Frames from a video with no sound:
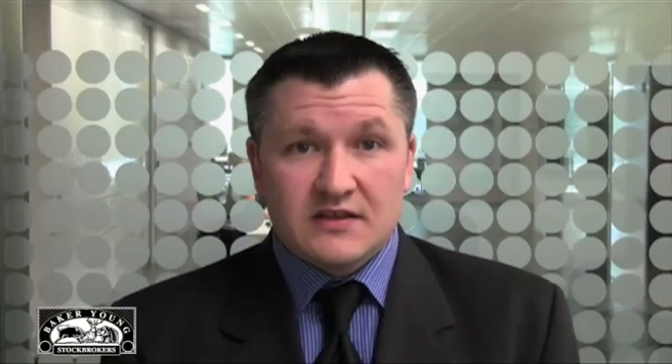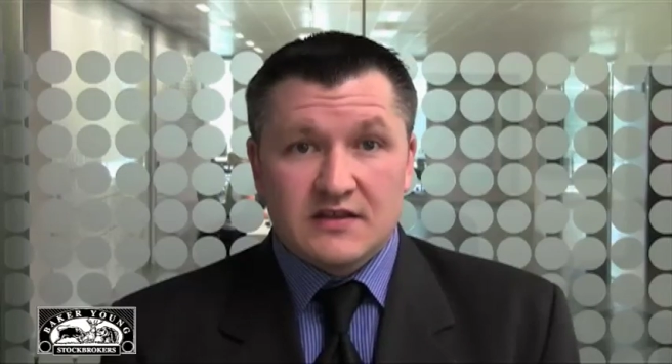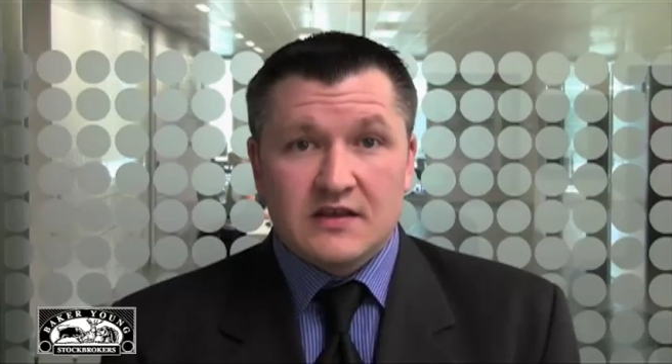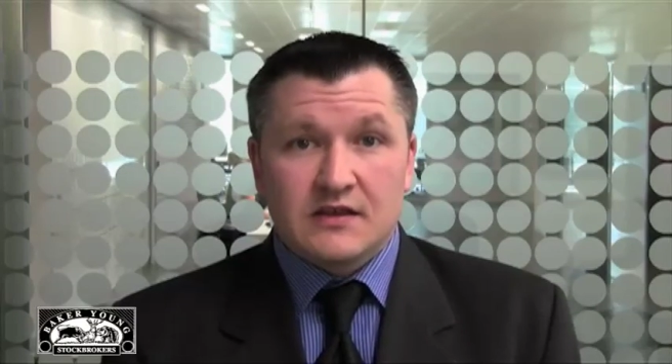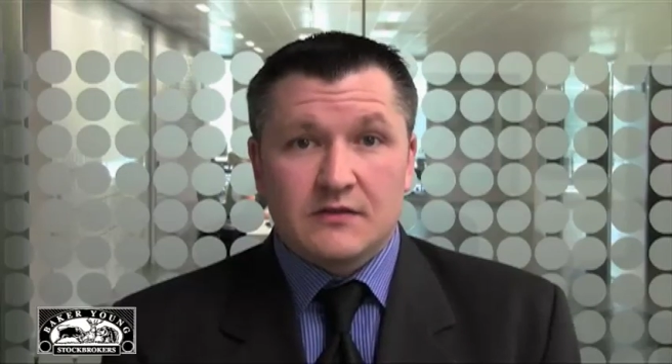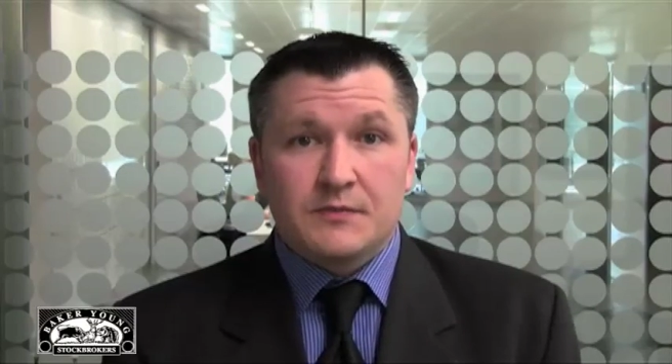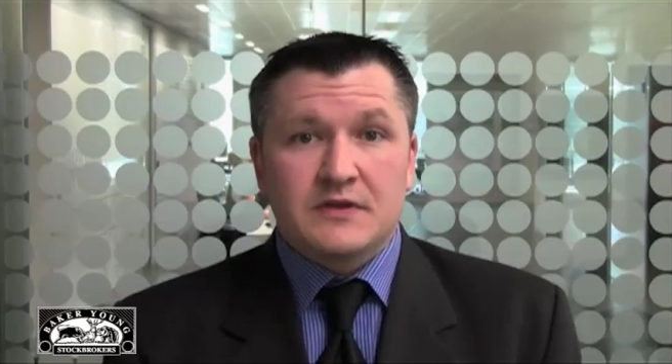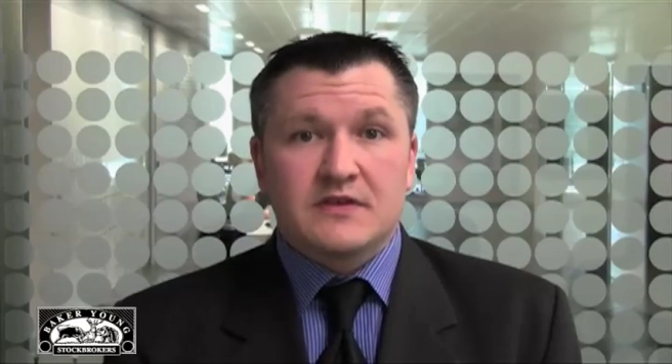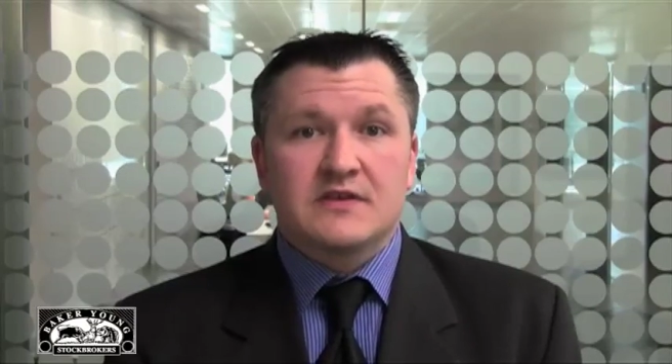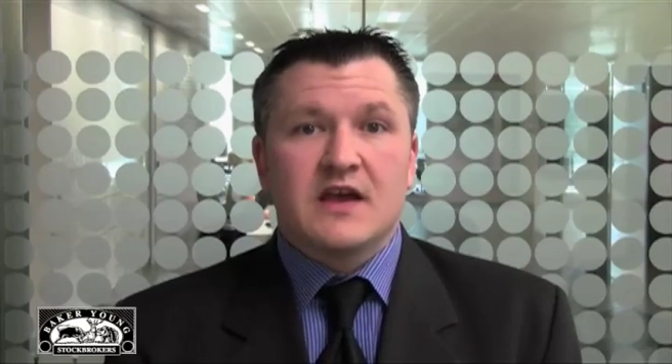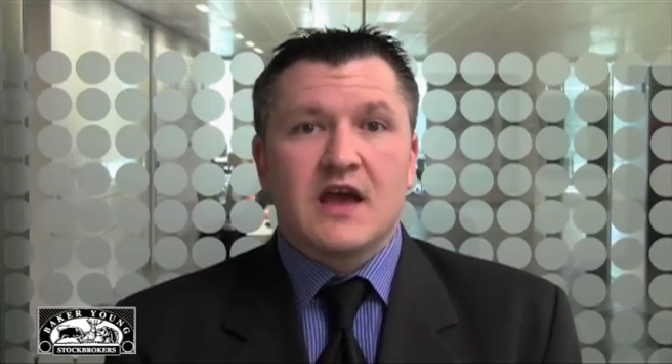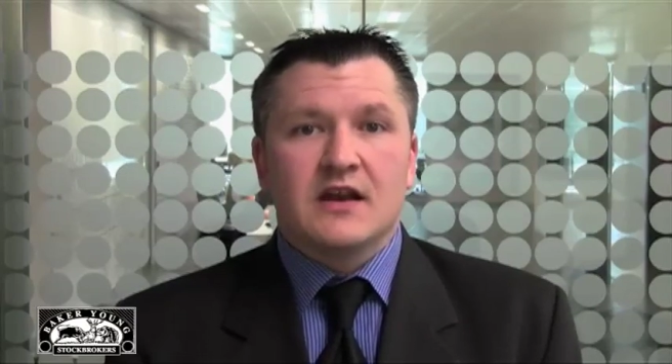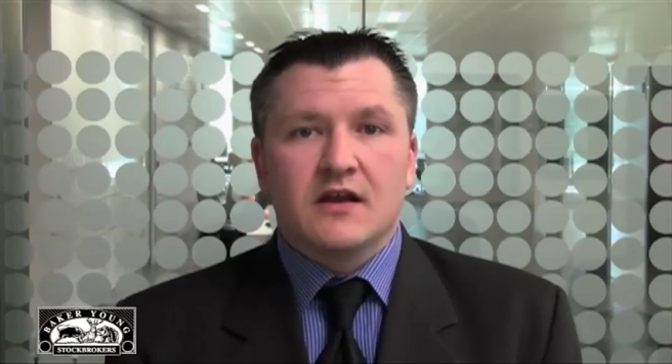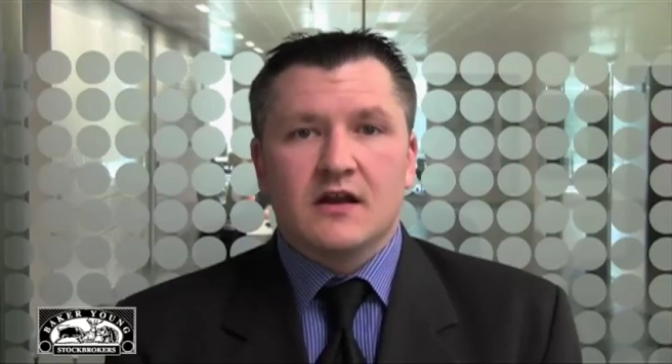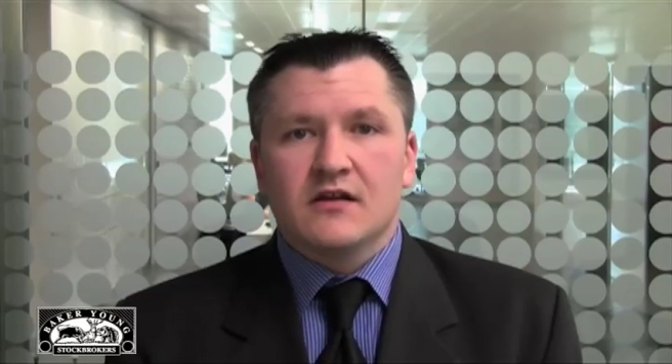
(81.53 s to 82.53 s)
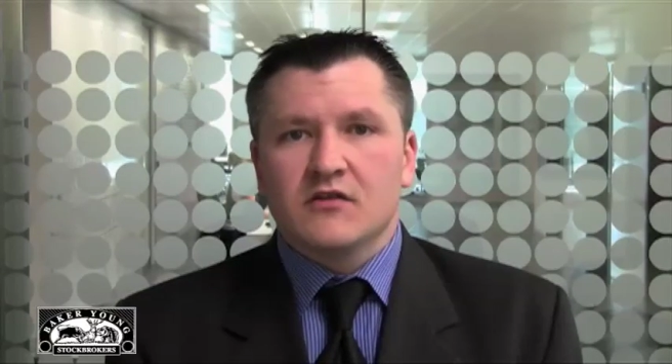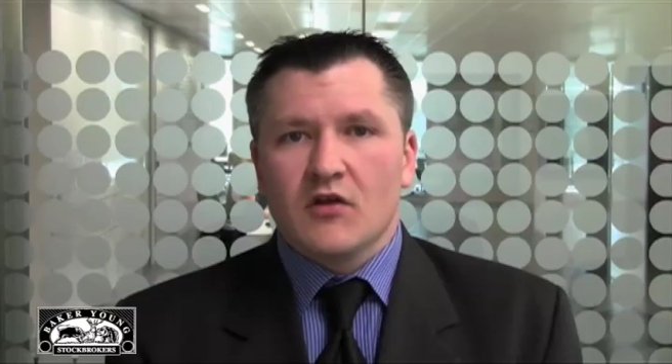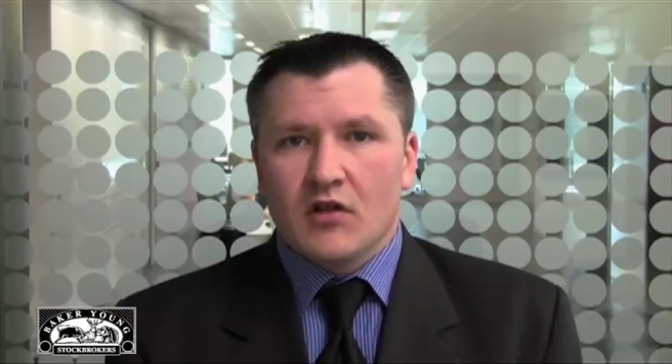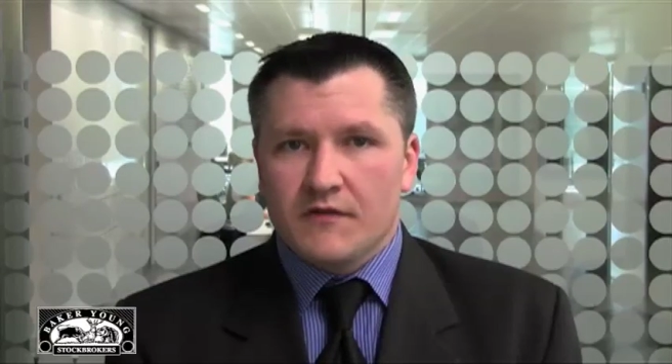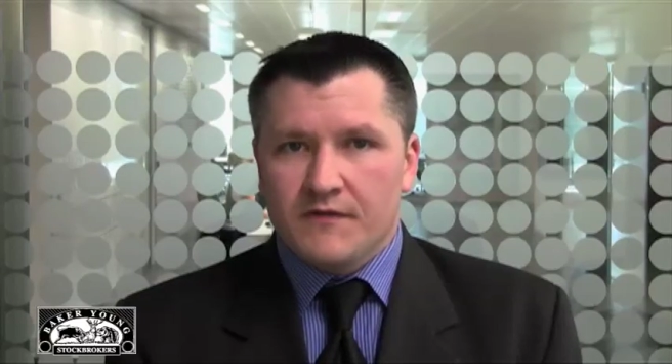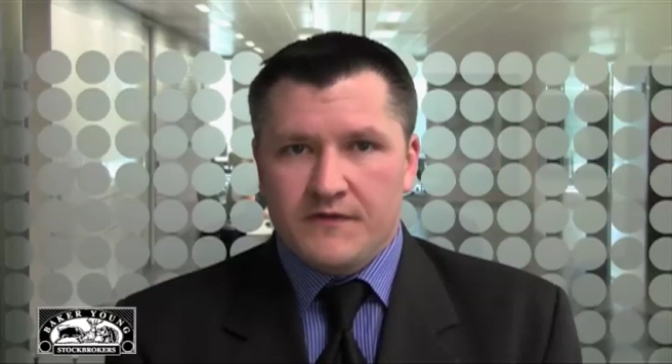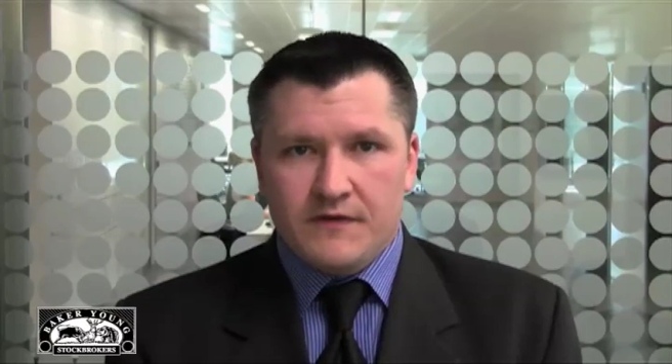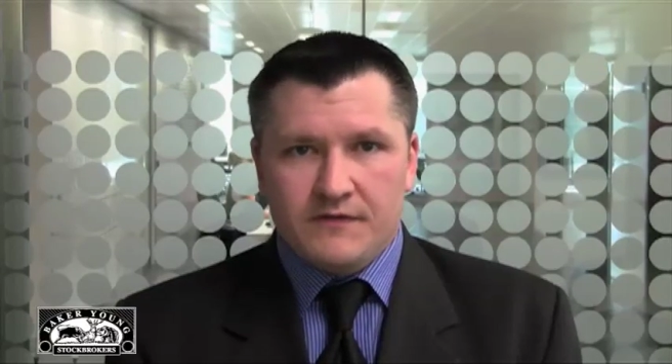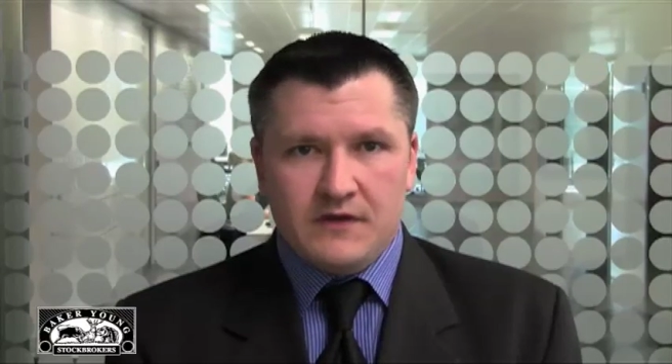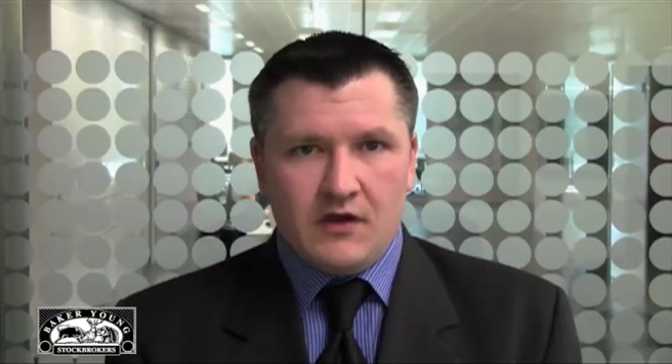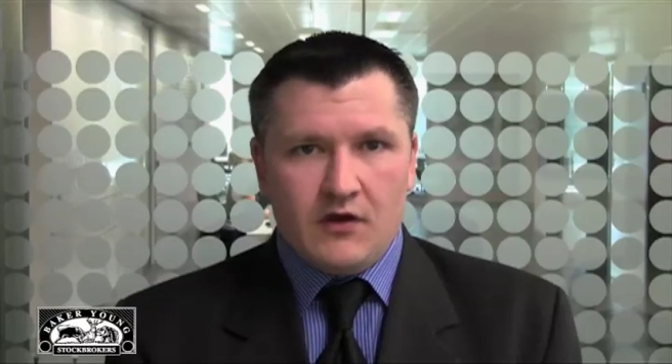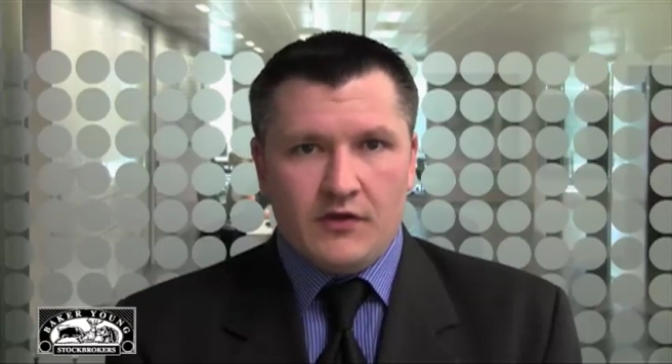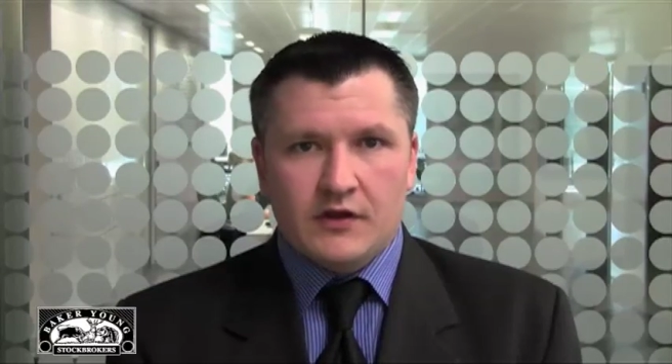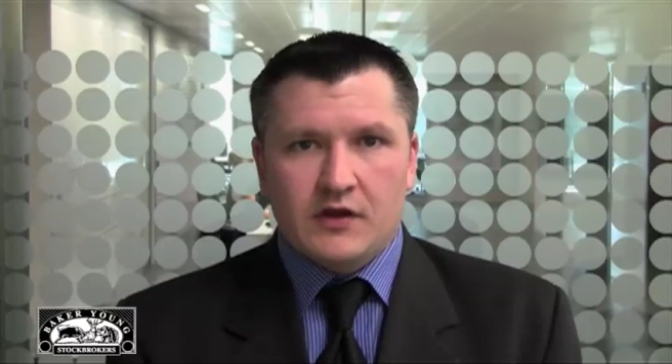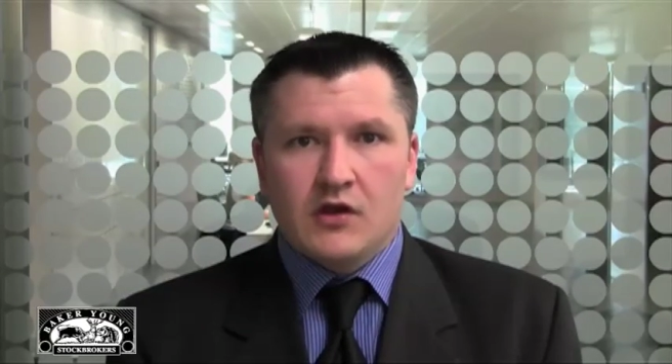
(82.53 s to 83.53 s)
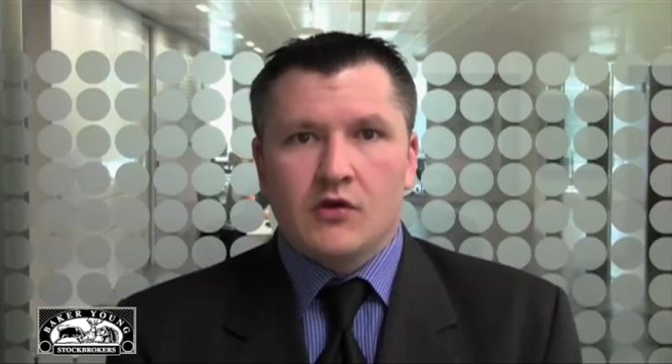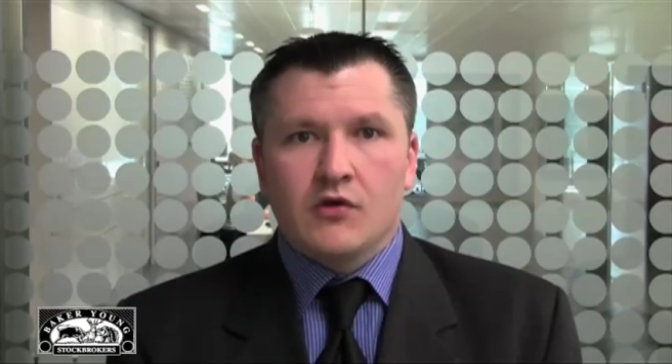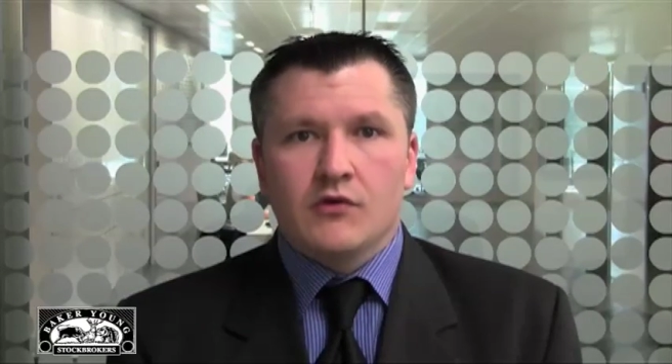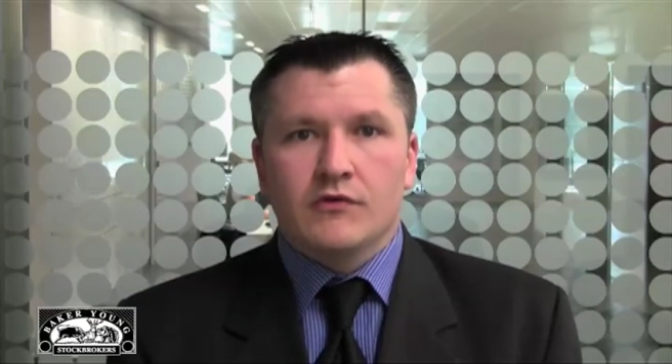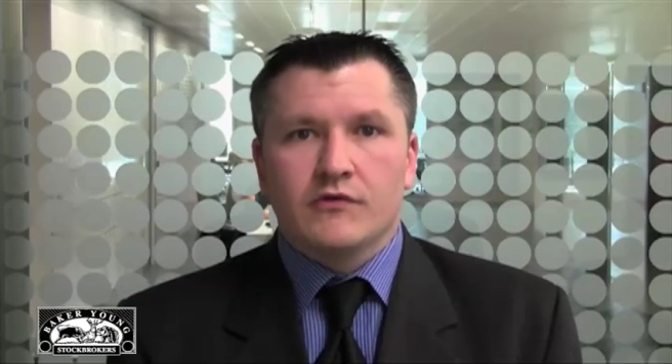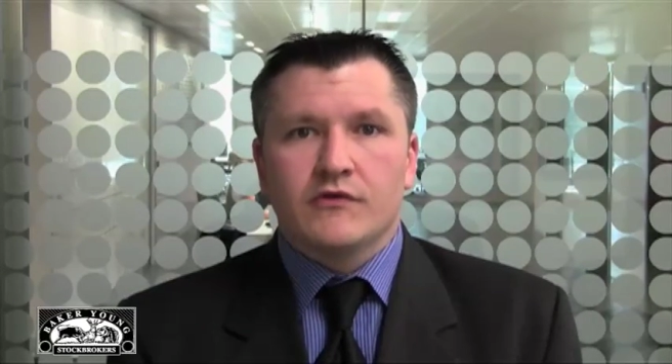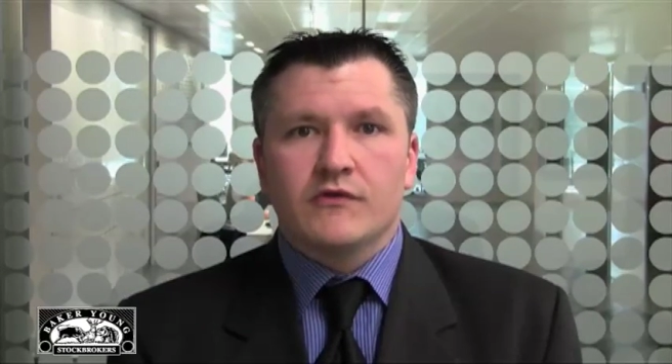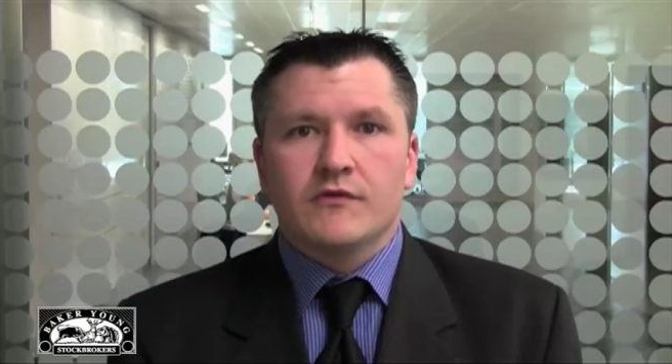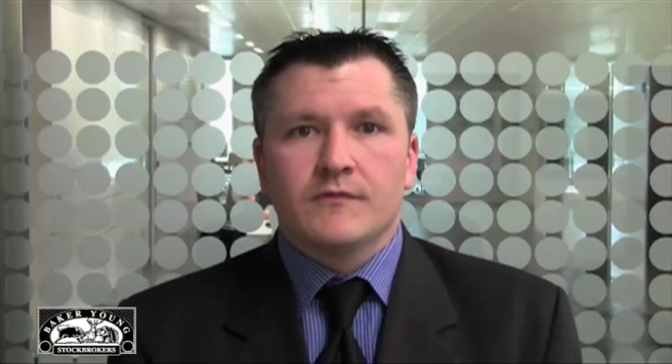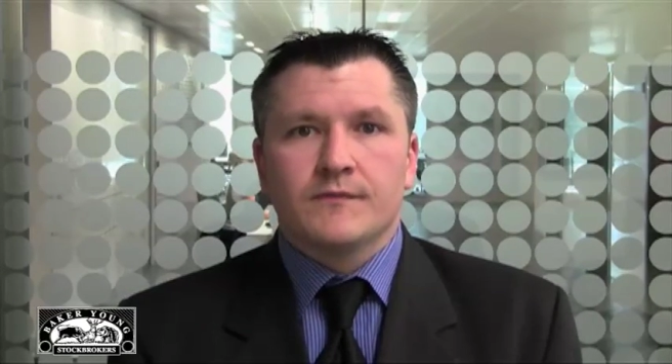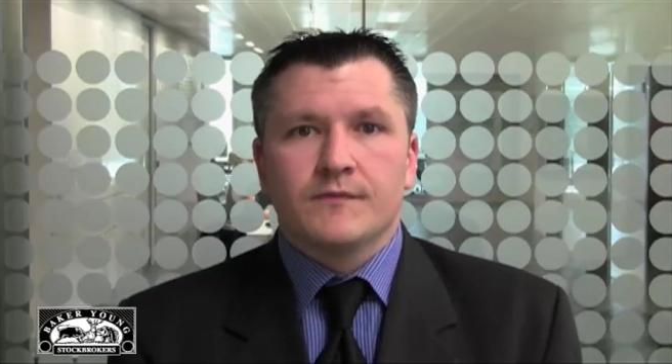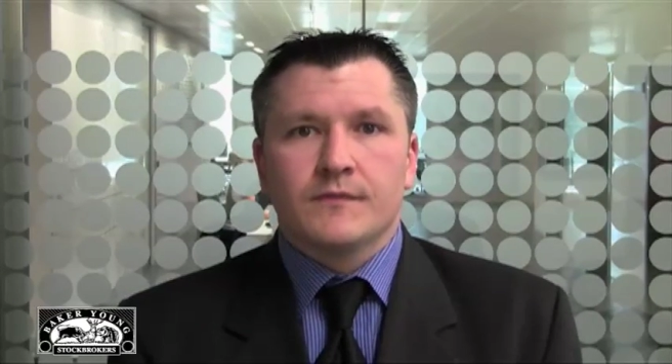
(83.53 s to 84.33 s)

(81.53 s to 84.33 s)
6% at $1.50 on the news.